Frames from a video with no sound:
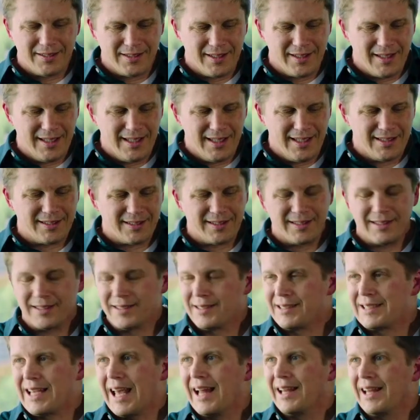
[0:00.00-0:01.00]
it's the it's the
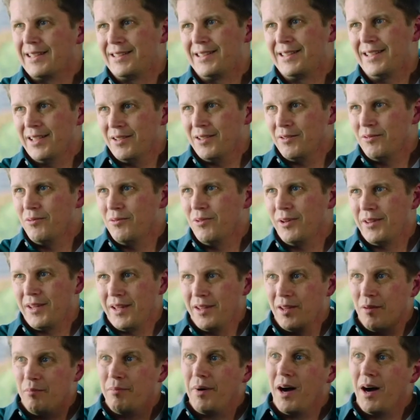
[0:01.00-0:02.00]
skeleton
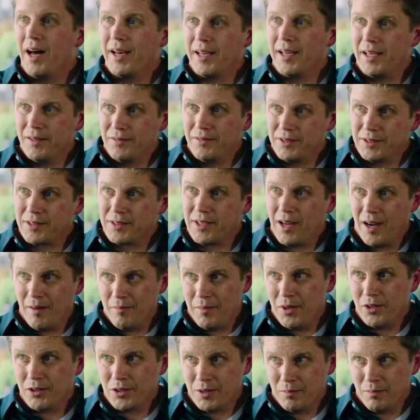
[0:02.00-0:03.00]
within the body of a stop
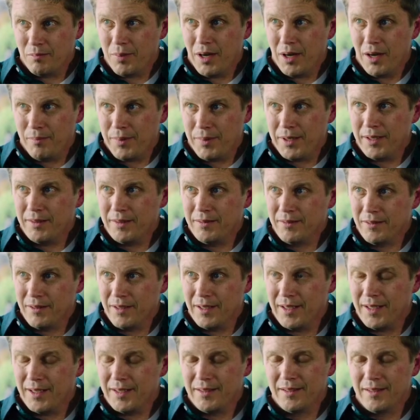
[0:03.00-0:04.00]
motion puppet, mm
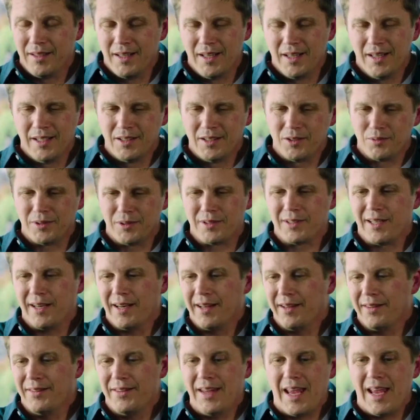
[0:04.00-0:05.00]
-hmm. right? So it's going
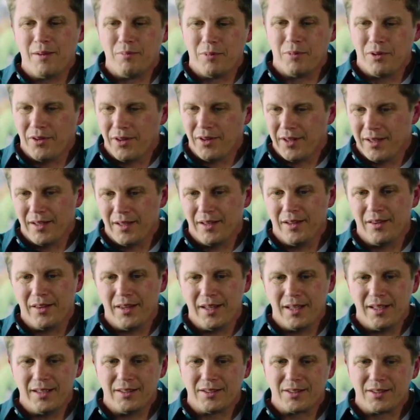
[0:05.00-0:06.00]
to enable the
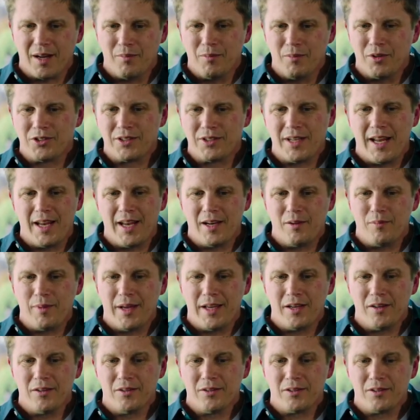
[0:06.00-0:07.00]
the stop motion
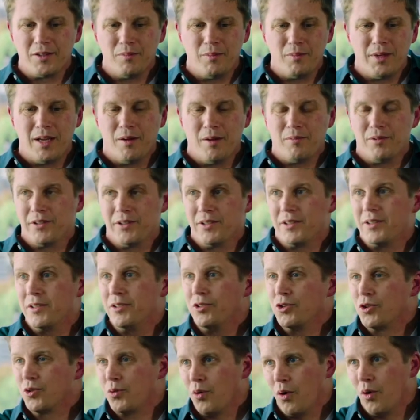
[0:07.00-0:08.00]
animator to be able to
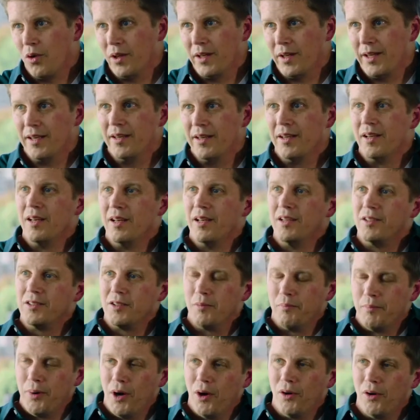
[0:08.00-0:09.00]
control it,
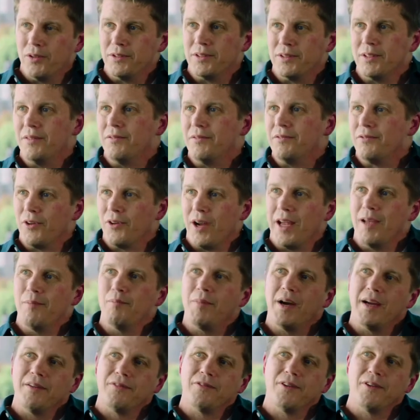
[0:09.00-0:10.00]
to pose it frame by